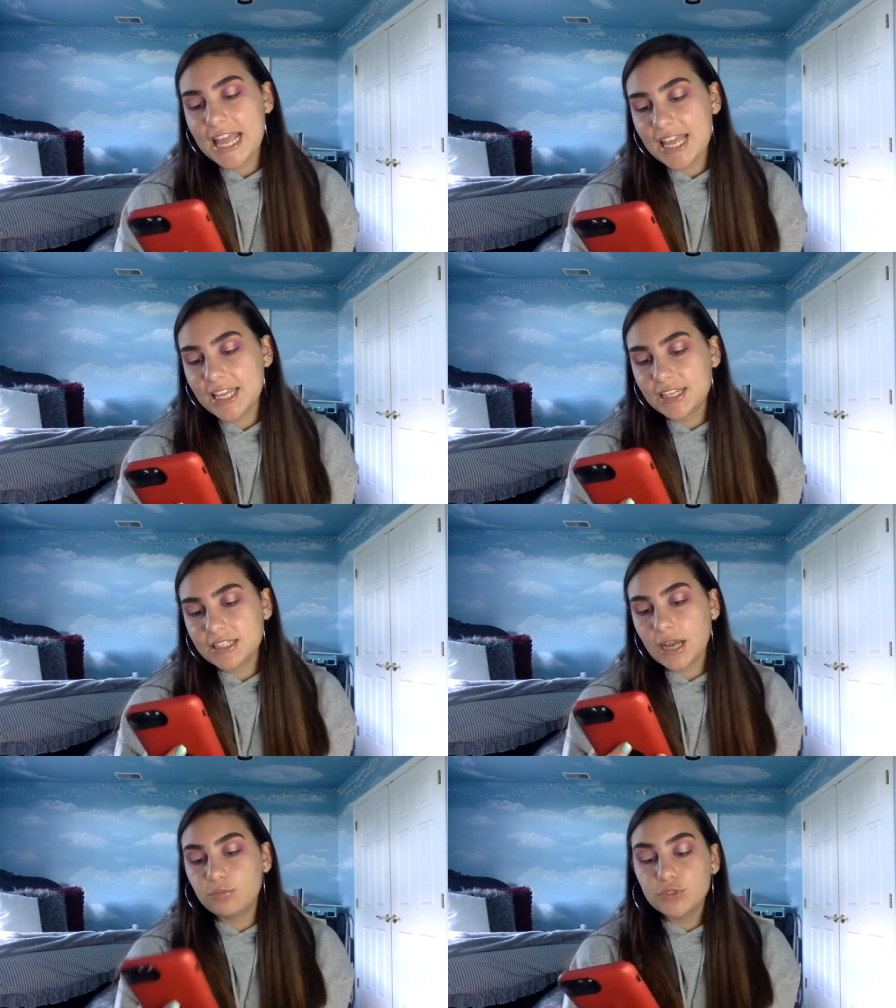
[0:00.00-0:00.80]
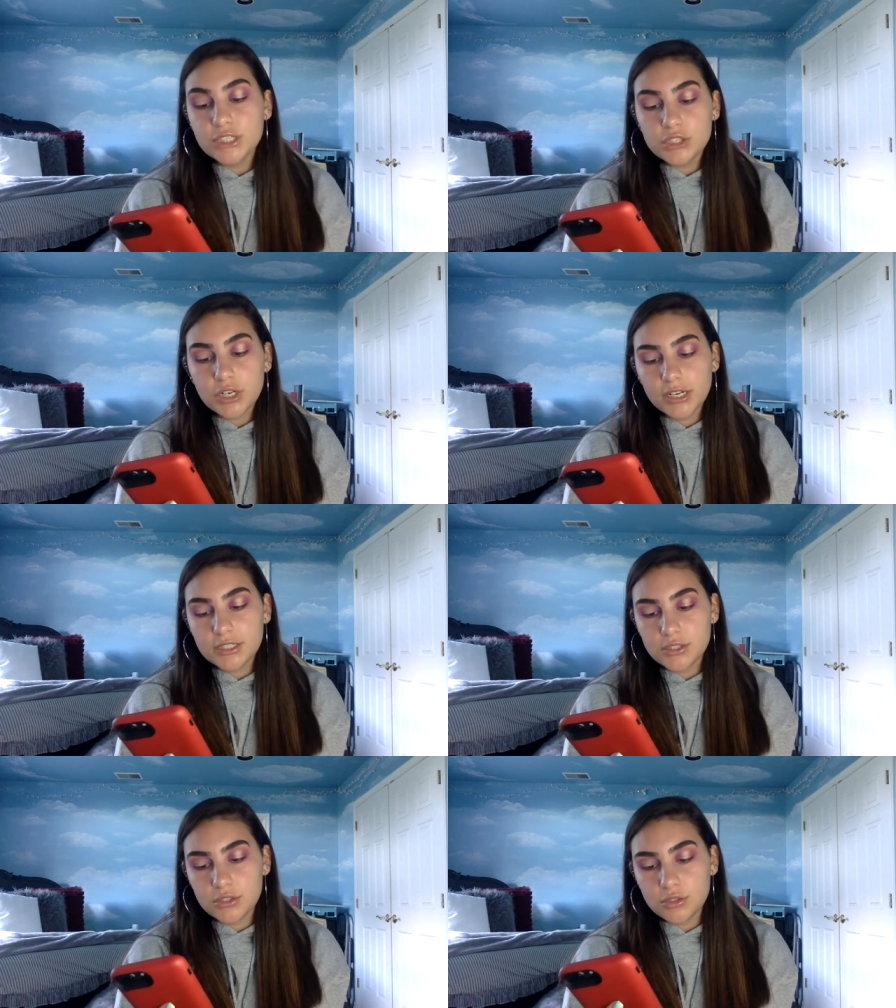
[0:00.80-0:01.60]
And I'm really trying
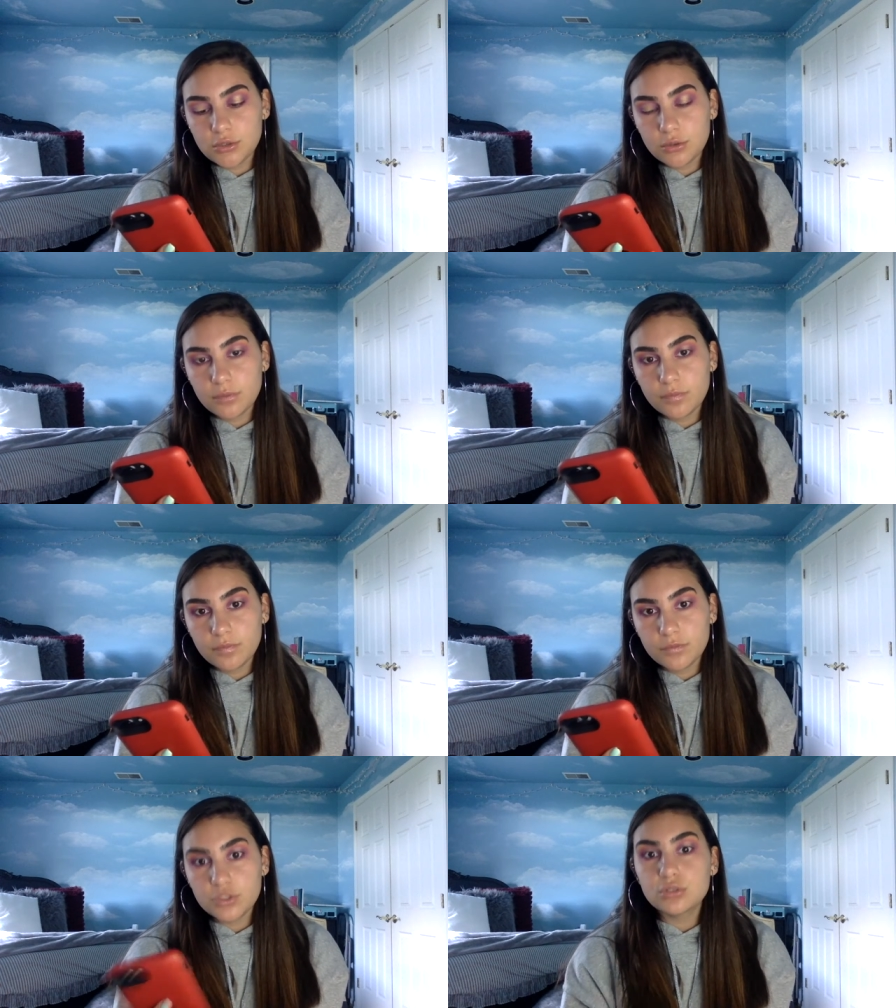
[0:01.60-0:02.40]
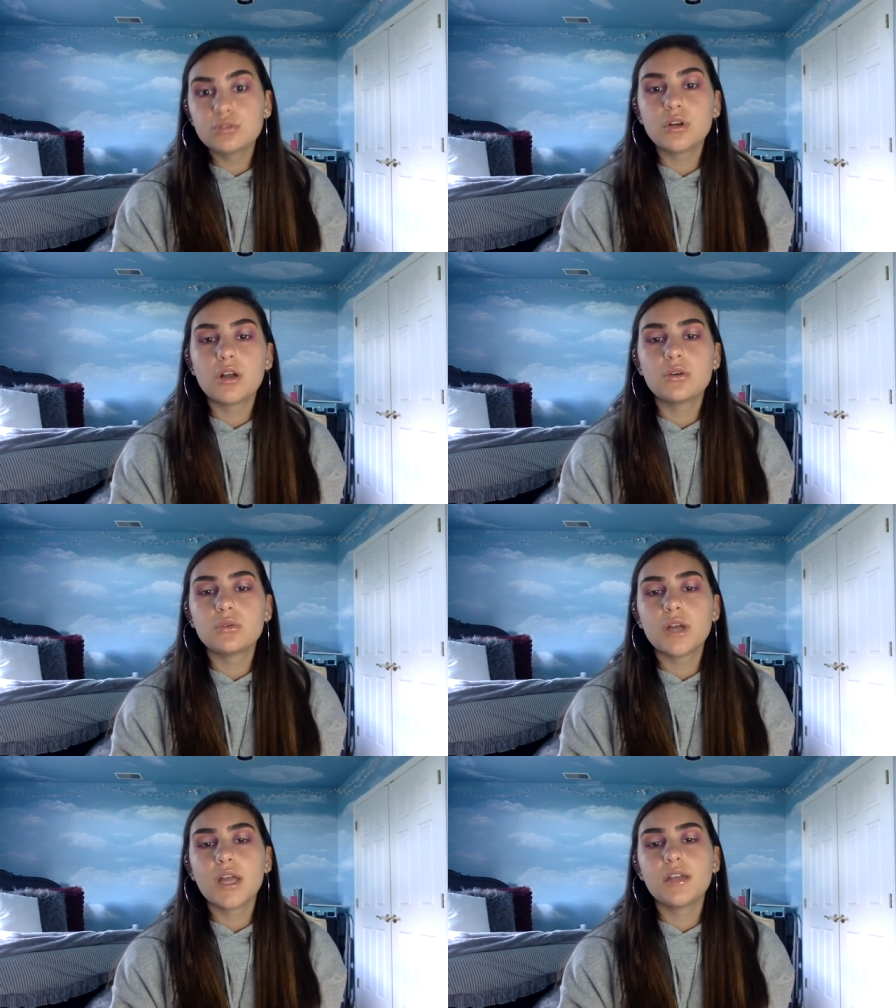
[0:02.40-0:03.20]
to just
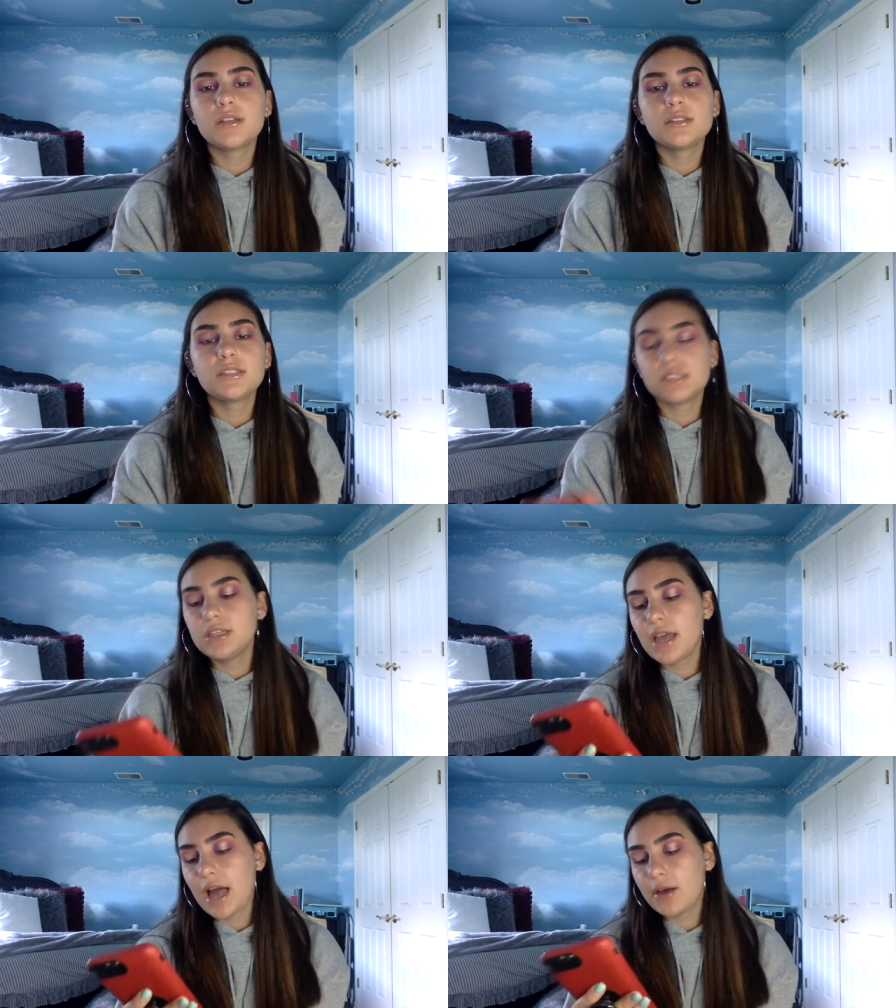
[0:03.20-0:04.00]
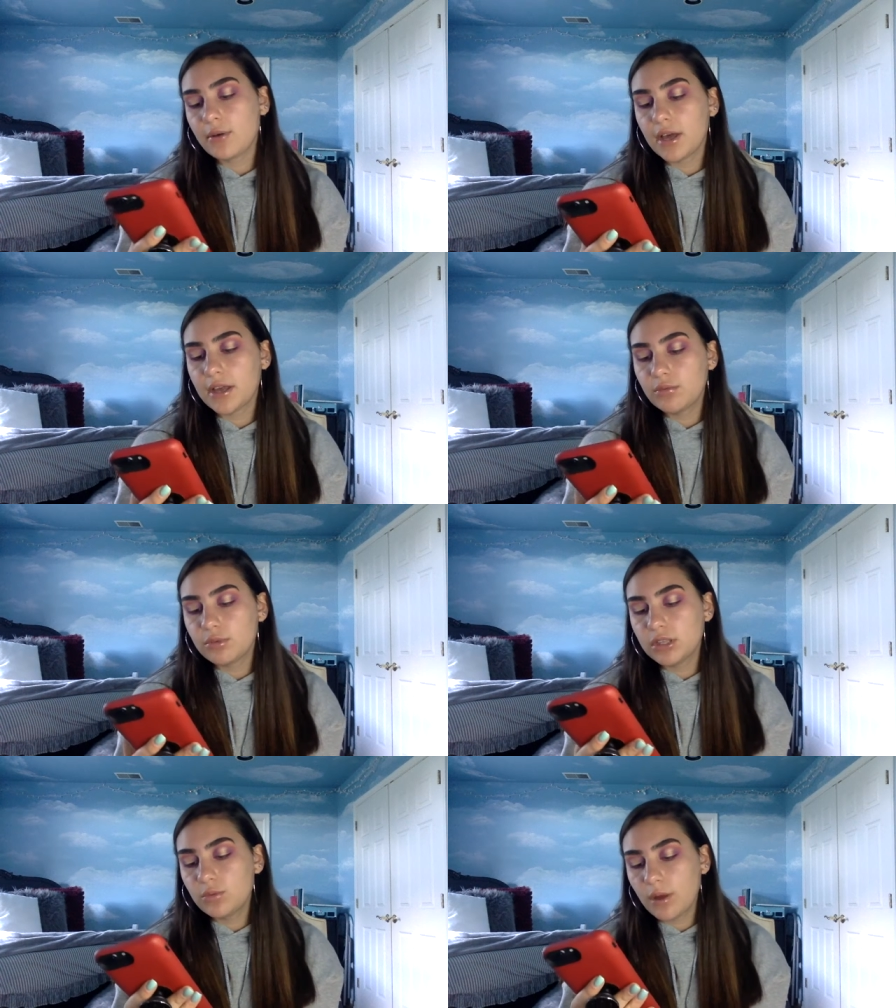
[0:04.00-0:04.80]
grow and see how I
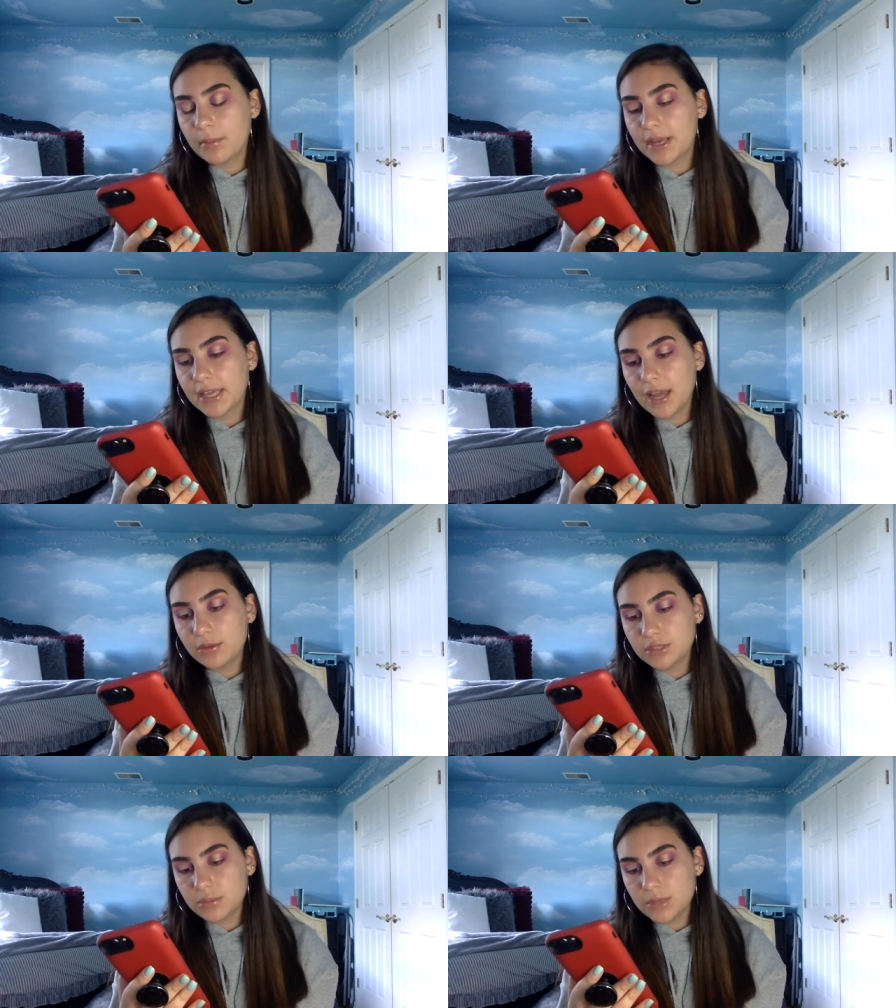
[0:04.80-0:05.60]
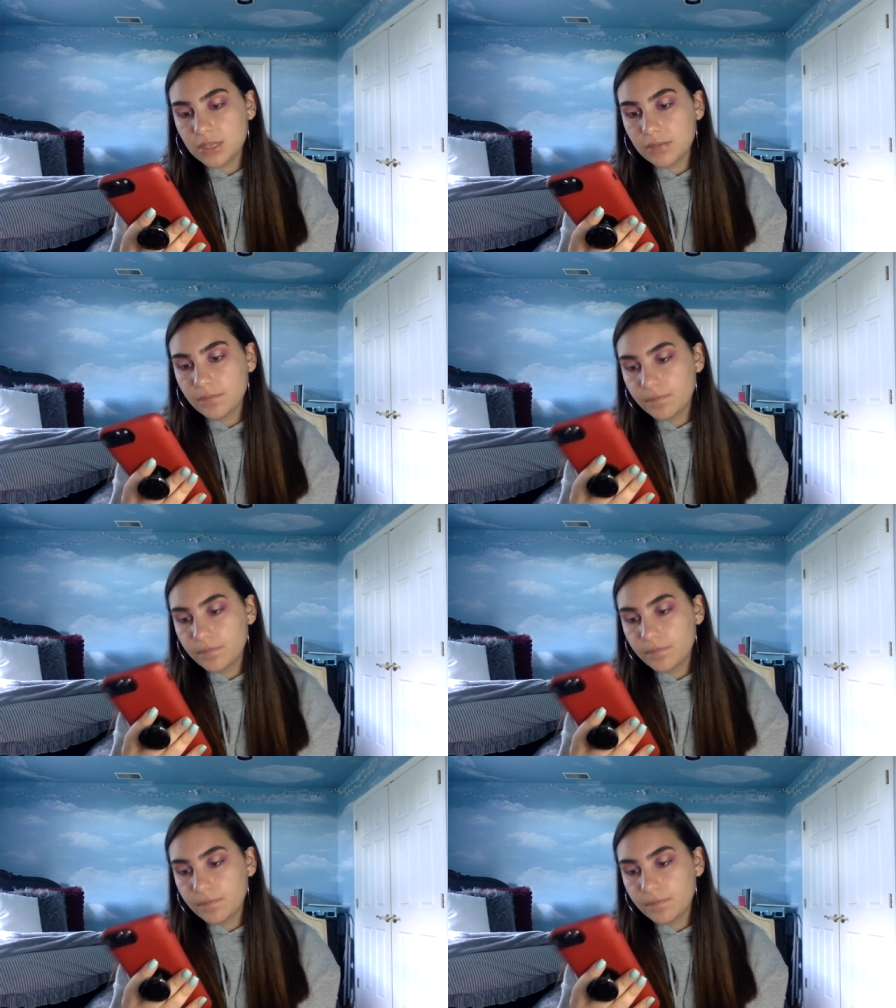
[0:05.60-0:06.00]
really want my account to be.